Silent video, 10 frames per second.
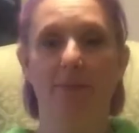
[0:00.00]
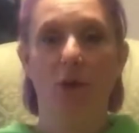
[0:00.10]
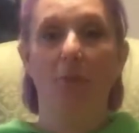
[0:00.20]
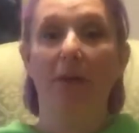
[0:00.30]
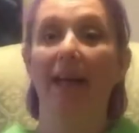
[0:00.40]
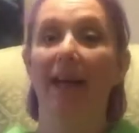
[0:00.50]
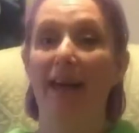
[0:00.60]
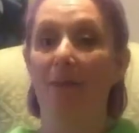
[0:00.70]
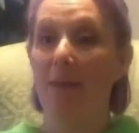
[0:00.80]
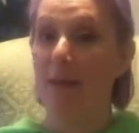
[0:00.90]
Normally I'd
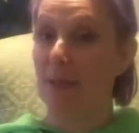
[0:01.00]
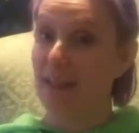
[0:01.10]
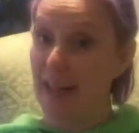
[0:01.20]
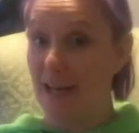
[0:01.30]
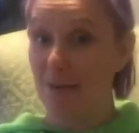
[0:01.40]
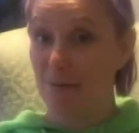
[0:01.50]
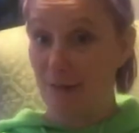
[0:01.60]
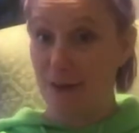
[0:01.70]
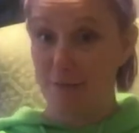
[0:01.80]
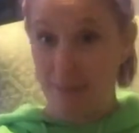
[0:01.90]
have a baby laying in
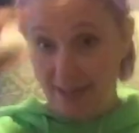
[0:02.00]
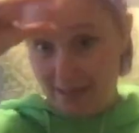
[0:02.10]
front of me